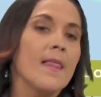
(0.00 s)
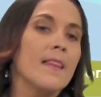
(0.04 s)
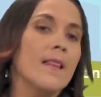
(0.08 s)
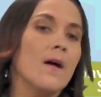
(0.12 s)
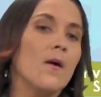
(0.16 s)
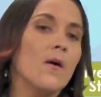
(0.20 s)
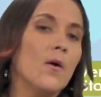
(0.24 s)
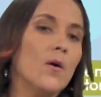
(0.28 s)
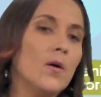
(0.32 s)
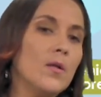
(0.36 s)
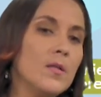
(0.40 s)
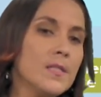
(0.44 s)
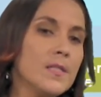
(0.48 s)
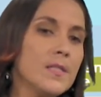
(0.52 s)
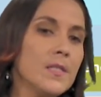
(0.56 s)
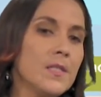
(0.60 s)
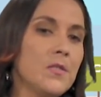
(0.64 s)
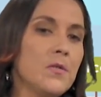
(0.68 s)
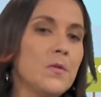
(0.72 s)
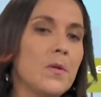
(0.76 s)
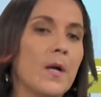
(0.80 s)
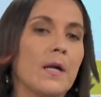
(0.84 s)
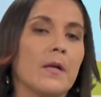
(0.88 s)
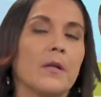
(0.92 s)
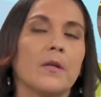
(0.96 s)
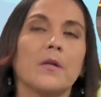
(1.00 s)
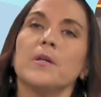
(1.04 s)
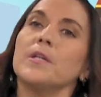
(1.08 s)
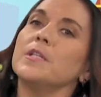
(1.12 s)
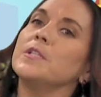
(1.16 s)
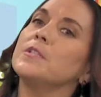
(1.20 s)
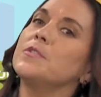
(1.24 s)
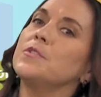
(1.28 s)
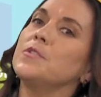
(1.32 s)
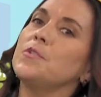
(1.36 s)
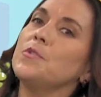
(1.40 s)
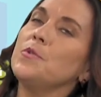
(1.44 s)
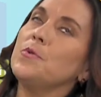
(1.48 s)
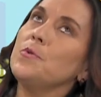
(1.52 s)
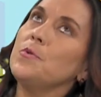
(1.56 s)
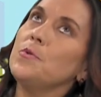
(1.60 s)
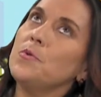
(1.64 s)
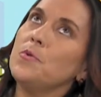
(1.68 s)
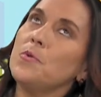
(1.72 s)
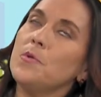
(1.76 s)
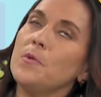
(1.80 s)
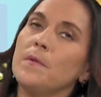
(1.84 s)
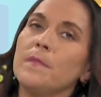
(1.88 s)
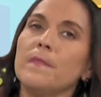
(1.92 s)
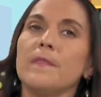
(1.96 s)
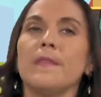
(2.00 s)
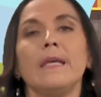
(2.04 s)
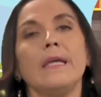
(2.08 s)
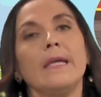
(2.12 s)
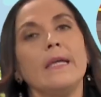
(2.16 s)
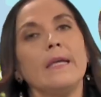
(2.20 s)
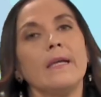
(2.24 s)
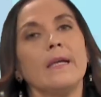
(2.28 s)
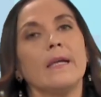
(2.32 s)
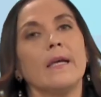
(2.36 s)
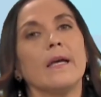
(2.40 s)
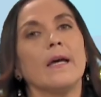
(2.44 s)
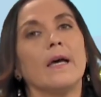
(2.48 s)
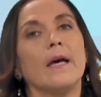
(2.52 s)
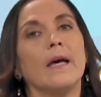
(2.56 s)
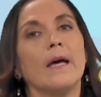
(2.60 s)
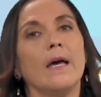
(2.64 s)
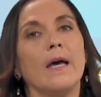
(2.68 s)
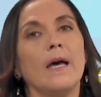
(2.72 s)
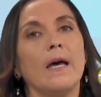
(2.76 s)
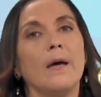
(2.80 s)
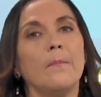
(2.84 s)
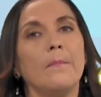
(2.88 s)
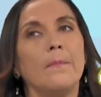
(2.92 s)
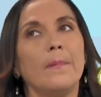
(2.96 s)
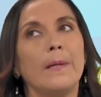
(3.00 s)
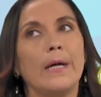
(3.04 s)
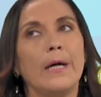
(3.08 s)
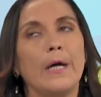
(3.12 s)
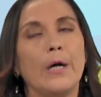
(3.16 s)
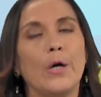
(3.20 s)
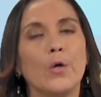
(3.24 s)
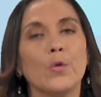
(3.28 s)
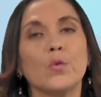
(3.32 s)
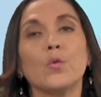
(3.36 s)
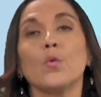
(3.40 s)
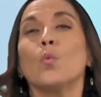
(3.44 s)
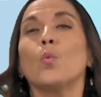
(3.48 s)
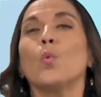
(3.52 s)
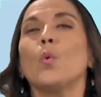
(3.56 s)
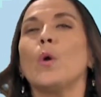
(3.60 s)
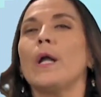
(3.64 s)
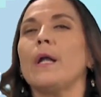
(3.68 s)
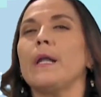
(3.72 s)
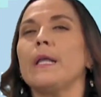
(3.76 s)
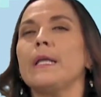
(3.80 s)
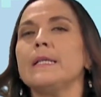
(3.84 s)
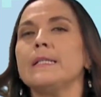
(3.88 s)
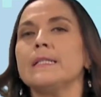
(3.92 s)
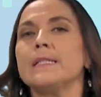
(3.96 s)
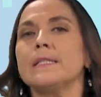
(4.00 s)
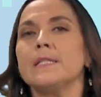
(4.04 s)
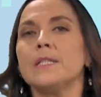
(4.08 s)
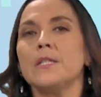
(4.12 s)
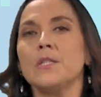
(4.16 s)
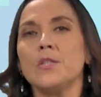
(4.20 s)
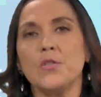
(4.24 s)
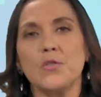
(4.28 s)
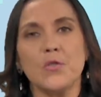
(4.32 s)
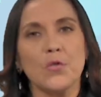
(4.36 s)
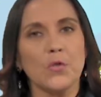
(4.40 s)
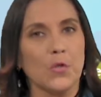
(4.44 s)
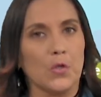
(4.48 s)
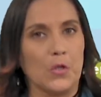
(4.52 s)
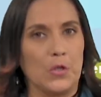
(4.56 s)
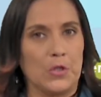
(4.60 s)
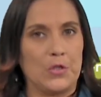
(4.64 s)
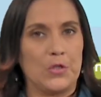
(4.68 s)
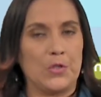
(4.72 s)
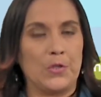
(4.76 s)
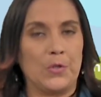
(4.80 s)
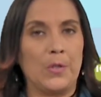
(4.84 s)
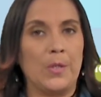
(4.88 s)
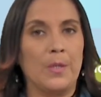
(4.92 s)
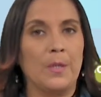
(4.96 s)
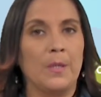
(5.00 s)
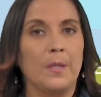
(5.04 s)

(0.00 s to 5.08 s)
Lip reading: also you are going to think about where is the church.